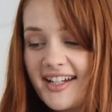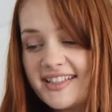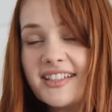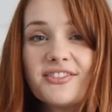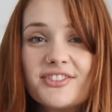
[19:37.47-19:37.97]
I
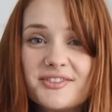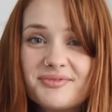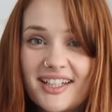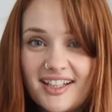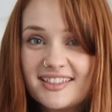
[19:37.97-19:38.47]
didn't film
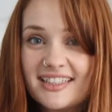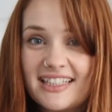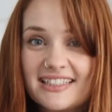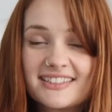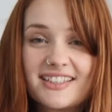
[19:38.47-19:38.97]
me cutting
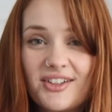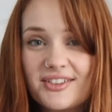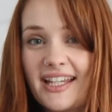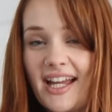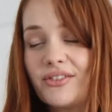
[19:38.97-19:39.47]
these because I
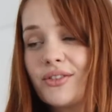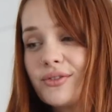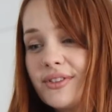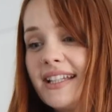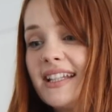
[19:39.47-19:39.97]
only have a
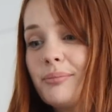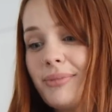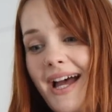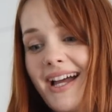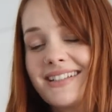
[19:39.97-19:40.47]
really
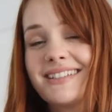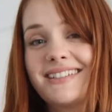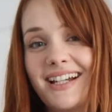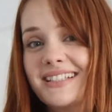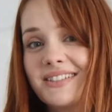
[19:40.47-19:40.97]
bad
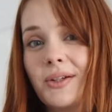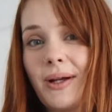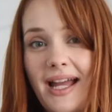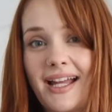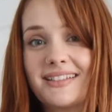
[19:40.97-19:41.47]
Daiso
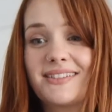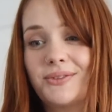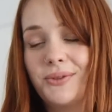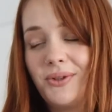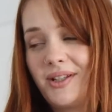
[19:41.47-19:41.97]
hand
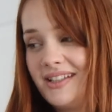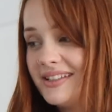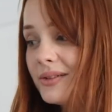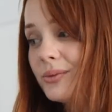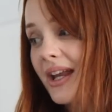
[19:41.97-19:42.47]
saw and I
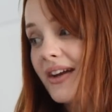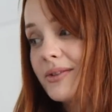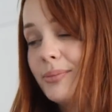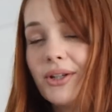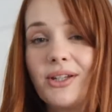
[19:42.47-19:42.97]
didn't want to have
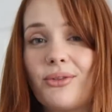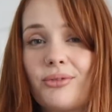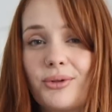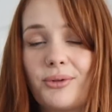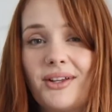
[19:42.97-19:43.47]
to put you
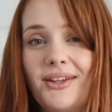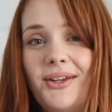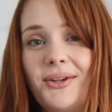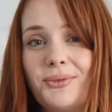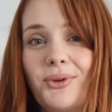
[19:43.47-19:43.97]
through
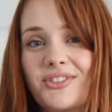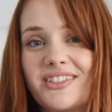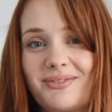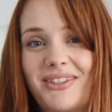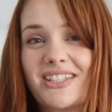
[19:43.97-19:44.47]

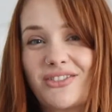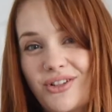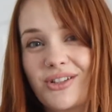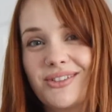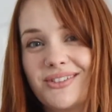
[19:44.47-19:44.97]
watching me
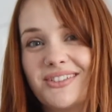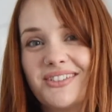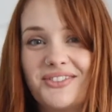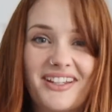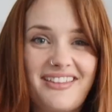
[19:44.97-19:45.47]
struggle
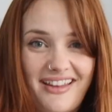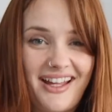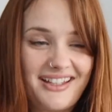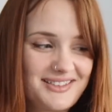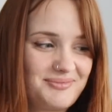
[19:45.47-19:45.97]
with
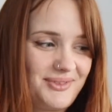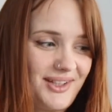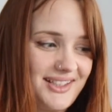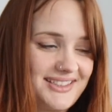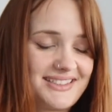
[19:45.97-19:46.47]
that,
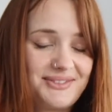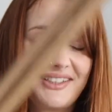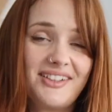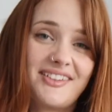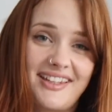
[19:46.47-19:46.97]
but we
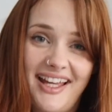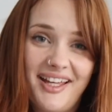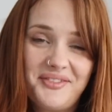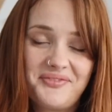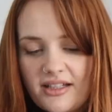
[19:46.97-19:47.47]
got
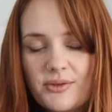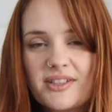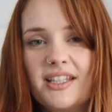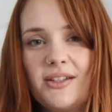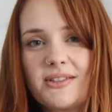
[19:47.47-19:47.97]
there. I was
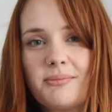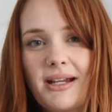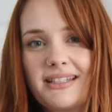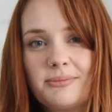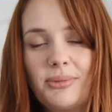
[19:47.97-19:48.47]
going to use a
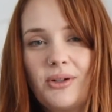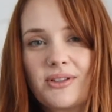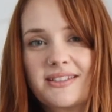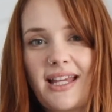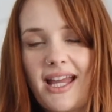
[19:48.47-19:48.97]
miter
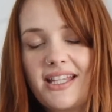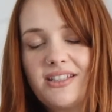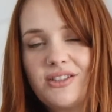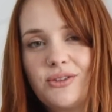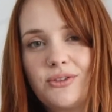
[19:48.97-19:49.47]
box
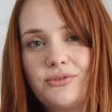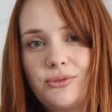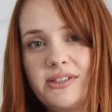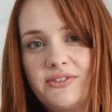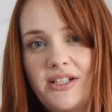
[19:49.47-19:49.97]
and do
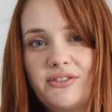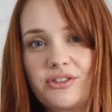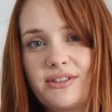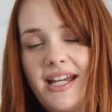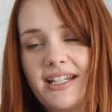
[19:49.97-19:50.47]

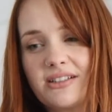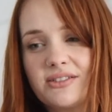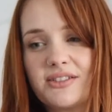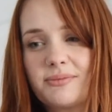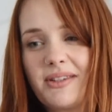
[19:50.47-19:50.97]
45-degree
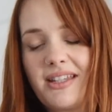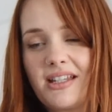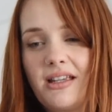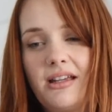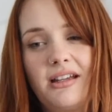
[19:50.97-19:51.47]
angles, but then
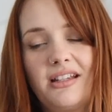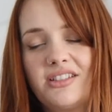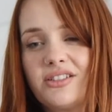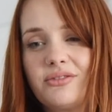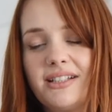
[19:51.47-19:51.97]
I
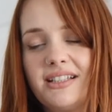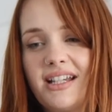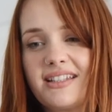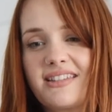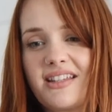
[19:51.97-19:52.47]
just
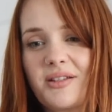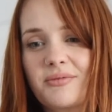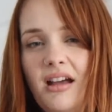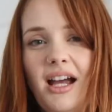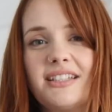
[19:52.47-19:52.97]
realized
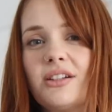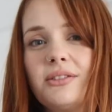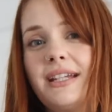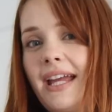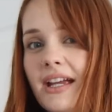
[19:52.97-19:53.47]
that I
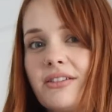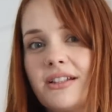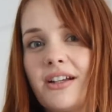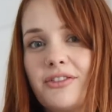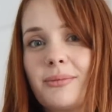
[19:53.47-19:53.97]
don't care
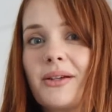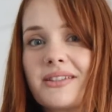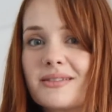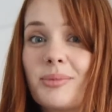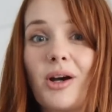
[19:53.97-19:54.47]
enough about
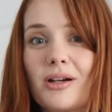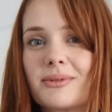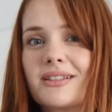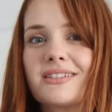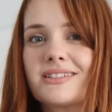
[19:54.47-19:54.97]
this
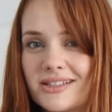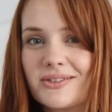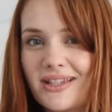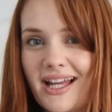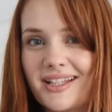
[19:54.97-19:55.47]
apartment to
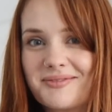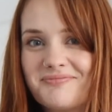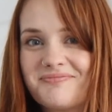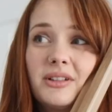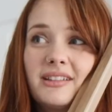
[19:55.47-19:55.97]
do that.
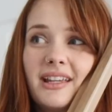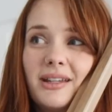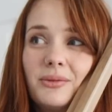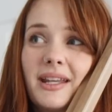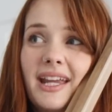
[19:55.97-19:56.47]
One
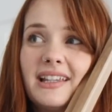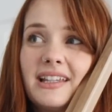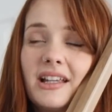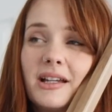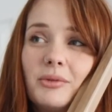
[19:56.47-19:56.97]
day when Haley
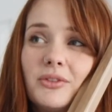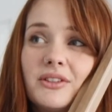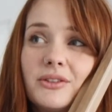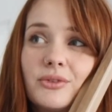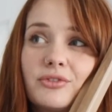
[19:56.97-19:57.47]
and I move
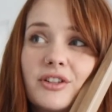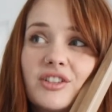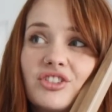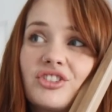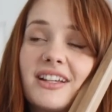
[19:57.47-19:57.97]
into a
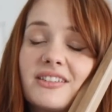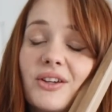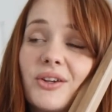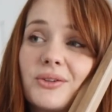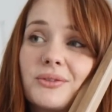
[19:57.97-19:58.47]
French
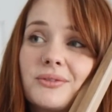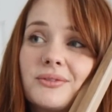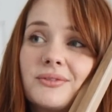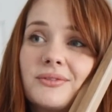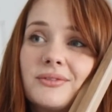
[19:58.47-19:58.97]
chateau,
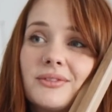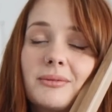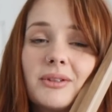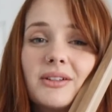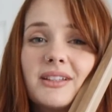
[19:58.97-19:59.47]

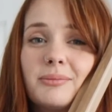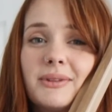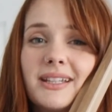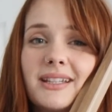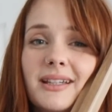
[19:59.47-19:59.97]
I'm going to
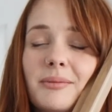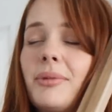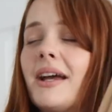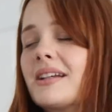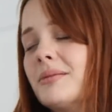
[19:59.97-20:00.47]
be
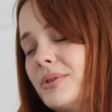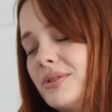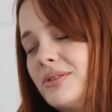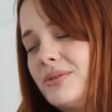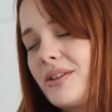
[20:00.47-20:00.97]

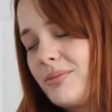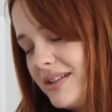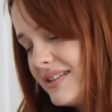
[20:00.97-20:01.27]
impeccable with my